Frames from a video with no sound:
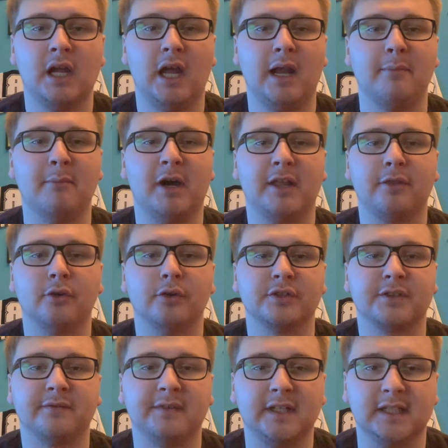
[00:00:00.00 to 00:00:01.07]
and my
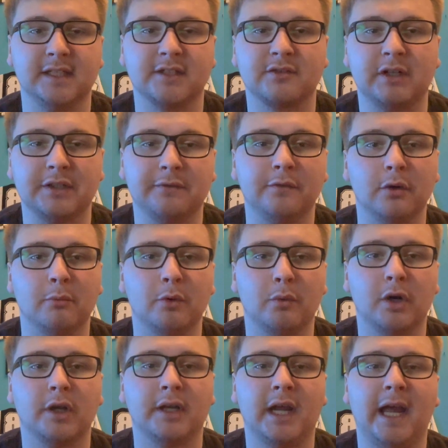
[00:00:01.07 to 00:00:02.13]
thoughts and feelings around the Formula
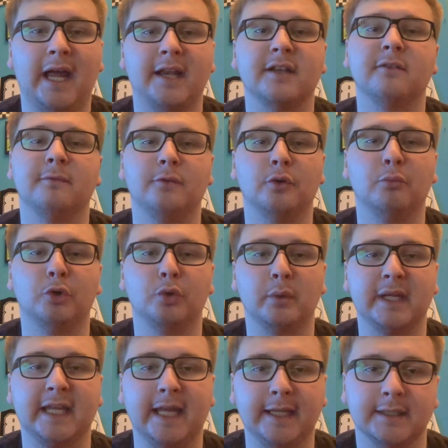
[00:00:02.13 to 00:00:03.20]
One and football
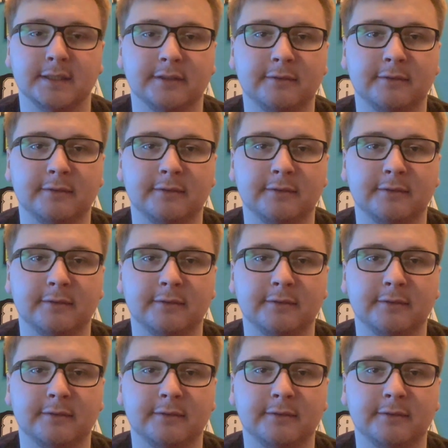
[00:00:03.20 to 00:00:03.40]
weekend.